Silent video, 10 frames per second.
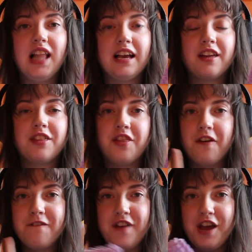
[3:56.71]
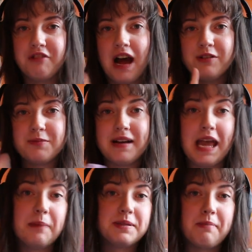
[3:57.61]
length that fit around my
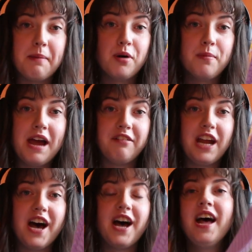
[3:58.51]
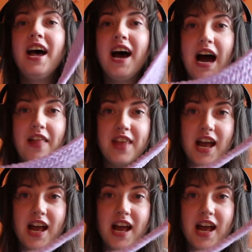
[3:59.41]
hips and my bum area, and